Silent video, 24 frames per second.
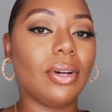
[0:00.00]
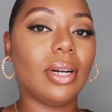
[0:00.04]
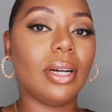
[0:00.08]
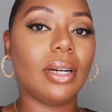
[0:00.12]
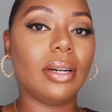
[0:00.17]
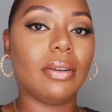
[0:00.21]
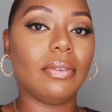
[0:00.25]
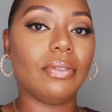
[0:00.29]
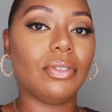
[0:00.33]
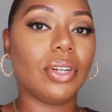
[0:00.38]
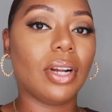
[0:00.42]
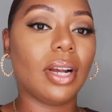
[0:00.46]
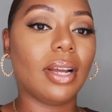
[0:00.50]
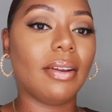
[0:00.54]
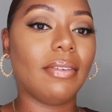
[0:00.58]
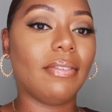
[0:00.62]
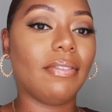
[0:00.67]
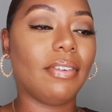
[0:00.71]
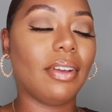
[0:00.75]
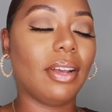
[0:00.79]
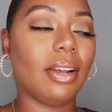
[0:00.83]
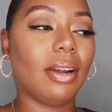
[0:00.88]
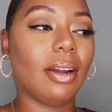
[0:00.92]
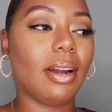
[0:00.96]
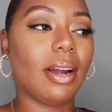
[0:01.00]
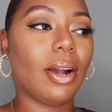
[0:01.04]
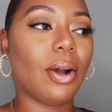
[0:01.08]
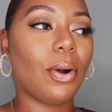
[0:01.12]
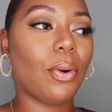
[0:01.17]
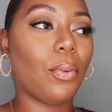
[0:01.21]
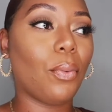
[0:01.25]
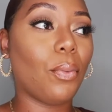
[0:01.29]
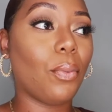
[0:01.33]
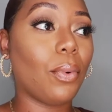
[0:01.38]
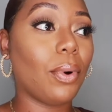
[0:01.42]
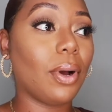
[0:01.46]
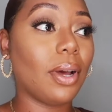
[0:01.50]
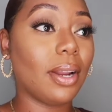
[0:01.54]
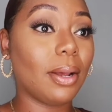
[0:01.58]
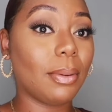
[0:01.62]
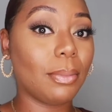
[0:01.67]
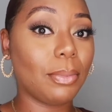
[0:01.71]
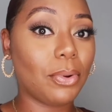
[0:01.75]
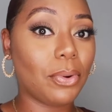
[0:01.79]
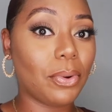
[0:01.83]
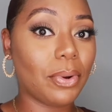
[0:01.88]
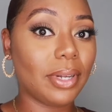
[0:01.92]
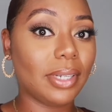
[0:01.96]
of trying to figure out what
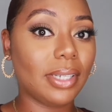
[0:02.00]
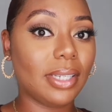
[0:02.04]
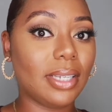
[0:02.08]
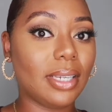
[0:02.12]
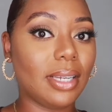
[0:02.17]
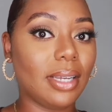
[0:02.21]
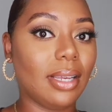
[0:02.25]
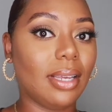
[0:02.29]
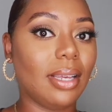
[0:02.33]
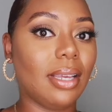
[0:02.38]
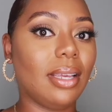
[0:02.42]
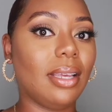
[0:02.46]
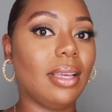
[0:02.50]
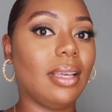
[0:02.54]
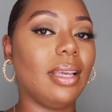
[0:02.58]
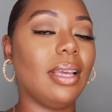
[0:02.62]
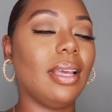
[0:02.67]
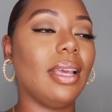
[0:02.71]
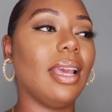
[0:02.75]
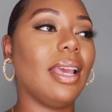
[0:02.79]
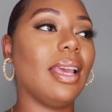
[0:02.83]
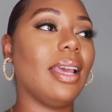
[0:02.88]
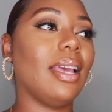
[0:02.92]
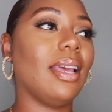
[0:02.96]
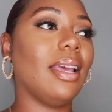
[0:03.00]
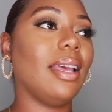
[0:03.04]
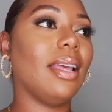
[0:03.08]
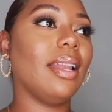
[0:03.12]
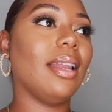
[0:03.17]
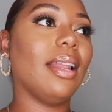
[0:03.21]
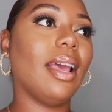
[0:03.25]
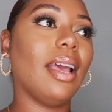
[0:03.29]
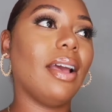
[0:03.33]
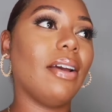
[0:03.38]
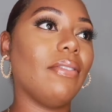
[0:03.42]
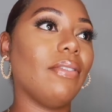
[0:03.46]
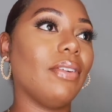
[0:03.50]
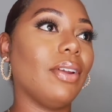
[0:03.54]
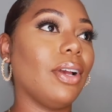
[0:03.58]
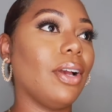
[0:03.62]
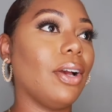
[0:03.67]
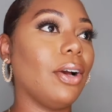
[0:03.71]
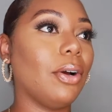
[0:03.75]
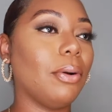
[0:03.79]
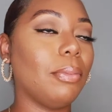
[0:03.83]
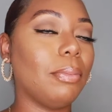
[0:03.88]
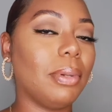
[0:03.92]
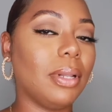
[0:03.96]
I'm going to eat and having to
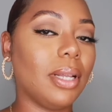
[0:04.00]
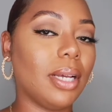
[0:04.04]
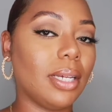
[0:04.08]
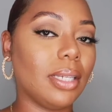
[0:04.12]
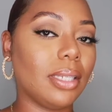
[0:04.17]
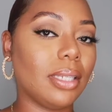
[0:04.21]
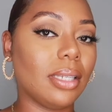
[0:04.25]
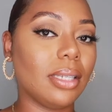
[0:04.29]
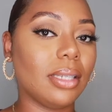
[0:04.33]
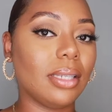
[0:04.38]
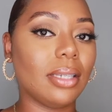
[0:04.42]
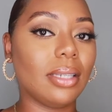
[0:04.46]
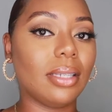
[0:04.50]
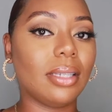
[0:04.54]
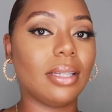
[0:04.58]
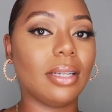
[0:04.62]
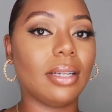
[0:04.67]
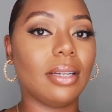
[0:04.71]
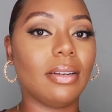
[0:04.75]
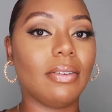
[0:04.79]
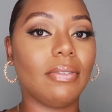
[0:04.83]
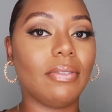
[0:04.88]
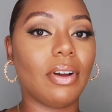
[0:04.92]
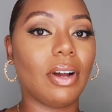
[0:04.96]
go places instead of